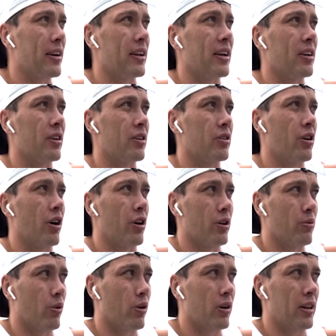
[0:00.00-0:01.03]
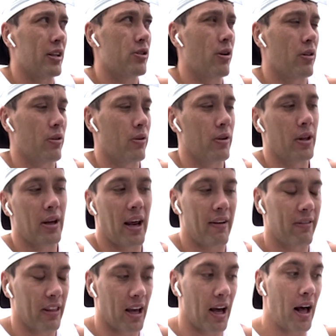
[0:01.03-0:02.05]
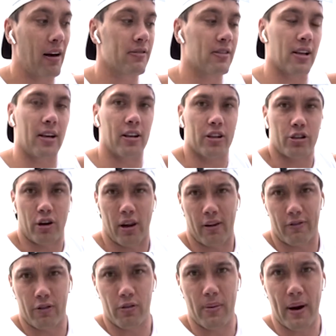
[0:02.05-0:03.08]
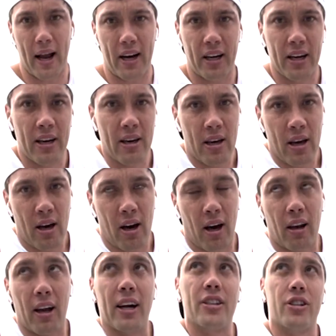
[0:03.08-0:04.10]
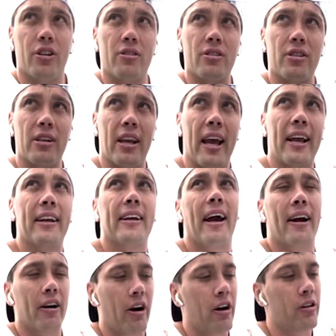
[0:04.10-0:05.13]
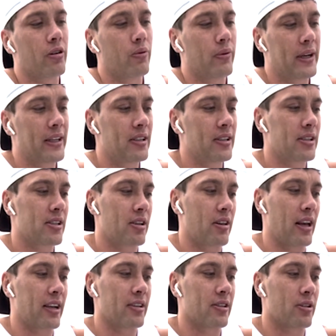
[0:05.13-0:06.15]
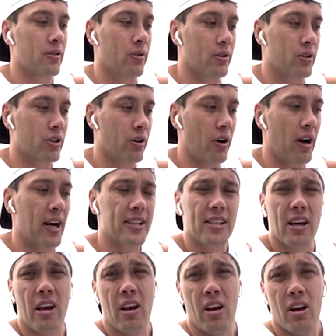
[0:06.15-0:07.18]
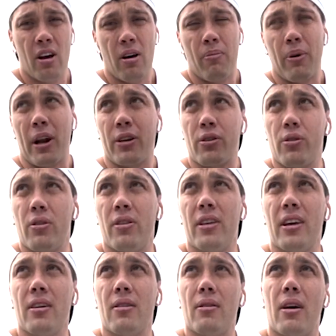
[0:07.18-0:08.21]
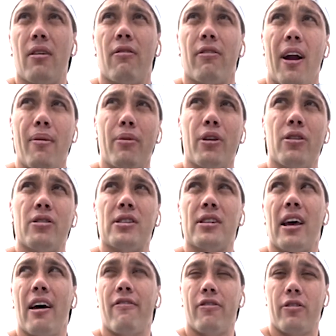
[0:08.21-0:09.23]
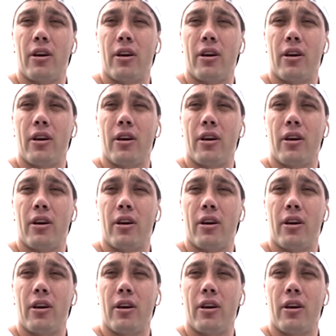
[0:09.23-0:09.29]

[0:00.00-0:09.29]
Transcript: and Cody Walker, that's what I thought they'd have in the halves, and Latrell at fullback. I like Johnson and Gagai on the wings so they can score tries. But I do think Rabbitohs have,